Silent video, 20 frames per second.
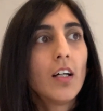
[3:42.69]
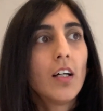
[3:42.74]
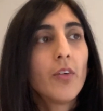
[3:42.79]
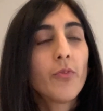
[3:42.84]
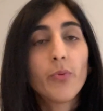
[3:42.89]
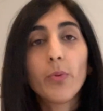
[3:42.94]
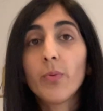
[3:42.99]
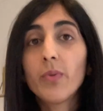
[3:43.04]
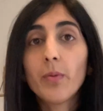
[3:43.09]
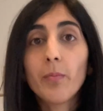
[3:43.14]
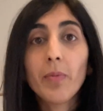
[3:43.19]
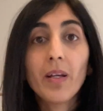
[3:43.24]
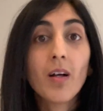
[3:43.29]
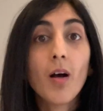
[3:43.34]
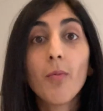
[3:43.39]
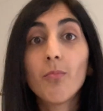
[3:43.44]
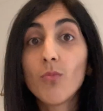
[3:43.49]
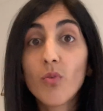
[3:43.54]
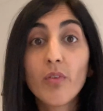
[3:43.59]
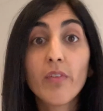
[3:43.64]
if we want to
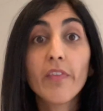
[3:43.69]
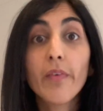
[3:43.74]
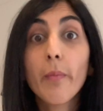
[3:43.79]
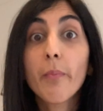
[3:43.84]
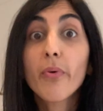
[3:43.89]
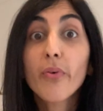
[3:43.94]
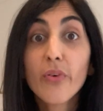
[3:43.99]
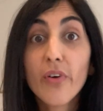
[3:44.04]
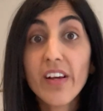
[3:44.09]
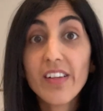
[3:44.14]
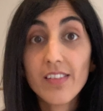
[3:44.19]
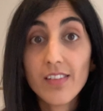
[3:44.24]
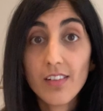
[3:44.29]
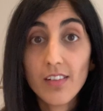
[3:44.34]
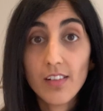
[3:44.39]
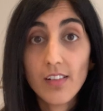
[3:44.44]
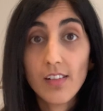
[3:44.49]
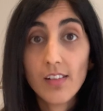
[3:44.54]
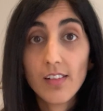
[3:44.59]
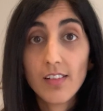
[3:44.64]
become more of a
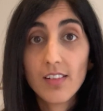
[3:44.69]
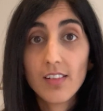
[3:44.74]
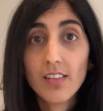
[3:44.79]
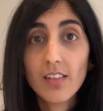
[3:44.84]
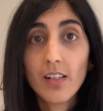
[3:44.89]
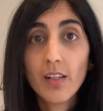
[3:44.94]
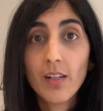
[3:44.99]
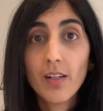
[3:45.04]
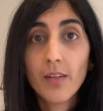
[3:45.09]
presence,